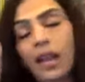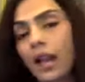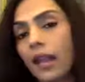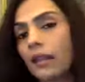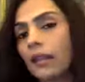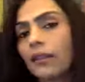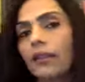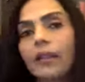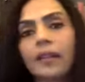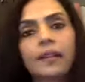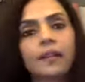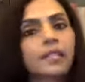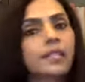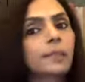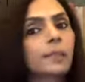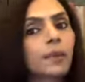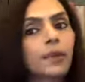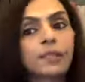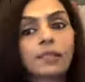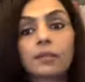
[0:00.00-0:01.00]
and great
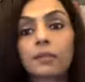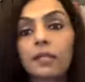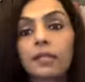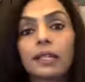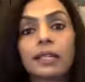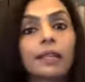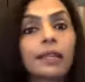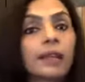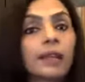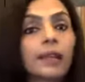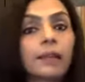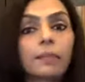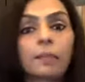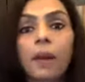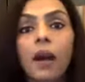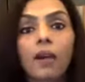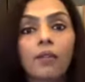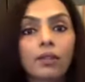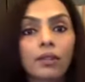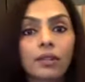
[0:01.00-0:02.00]
responsibility, great
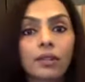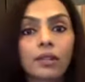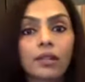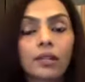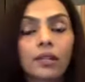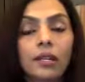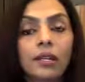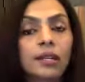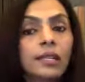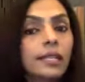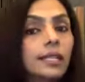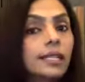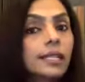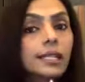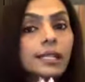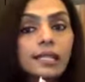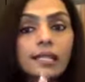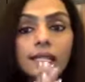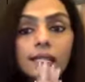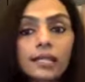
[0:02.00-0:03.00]
power. This
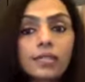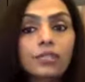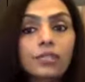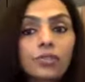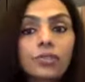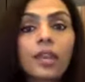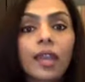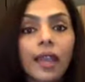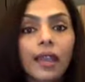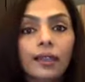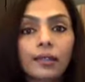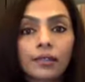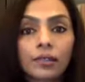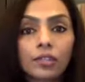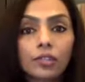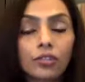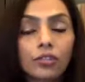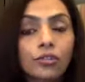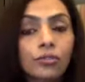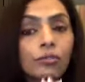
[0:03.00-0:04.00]
is together.
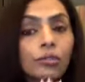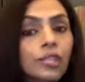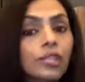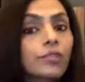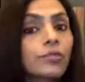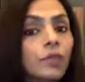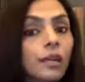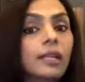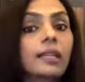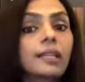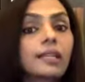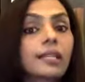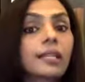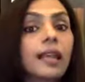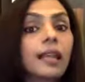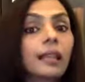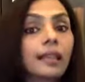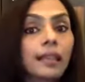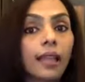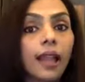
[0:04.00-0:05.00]
So you need to
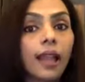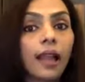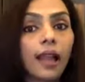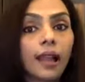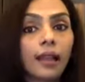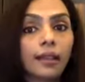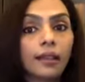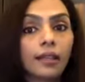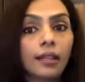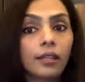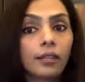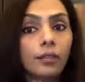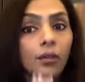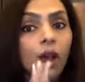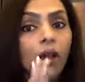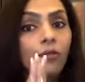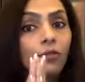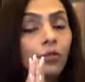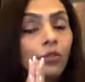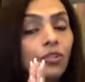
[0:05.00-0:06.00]
understand that you
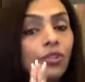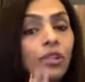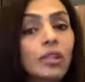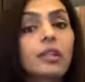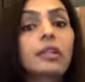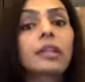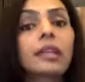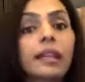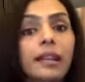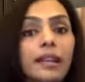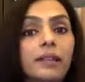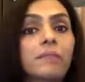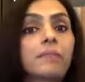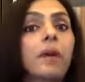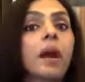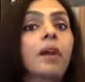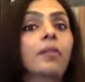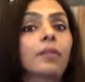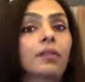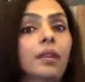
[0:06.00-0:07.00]
have to yield great
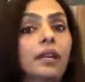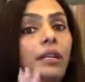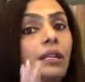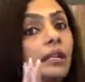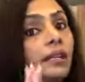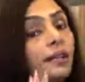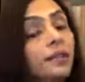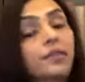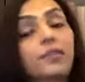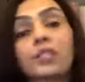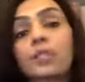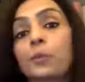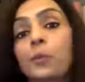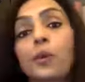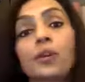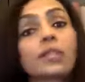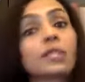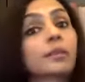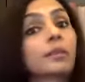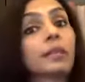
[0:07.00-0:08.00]
power and great
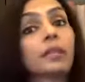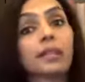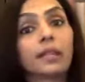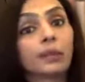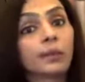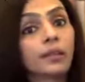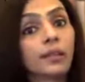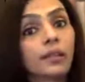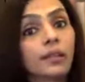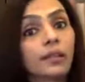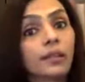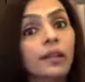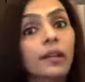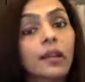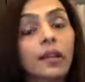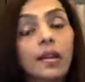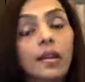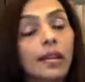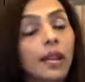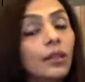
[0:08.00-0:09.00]
responsibility with it.
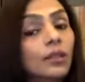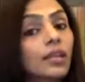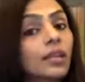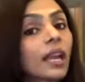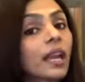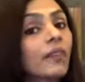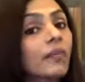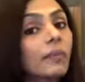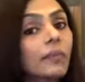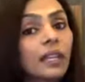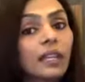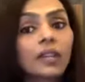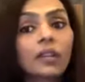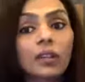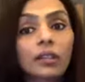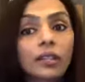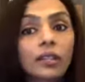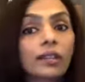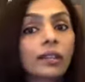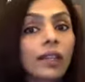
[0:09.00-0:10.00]
Now that I have been
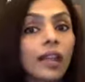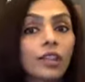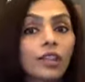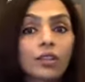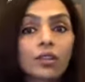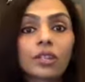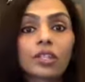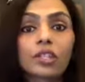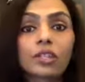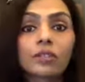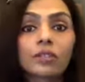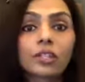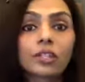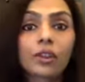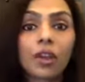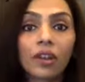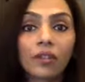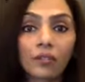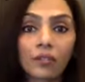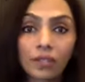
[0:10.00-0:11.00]
on that National Achievers
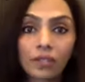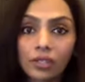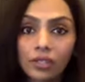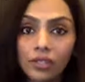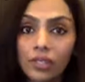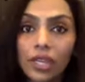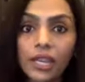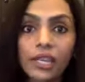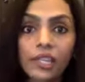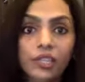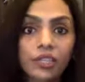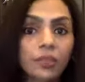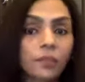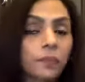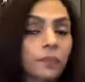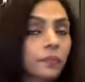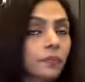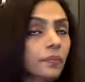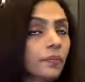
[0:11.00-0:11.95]
Conference stage,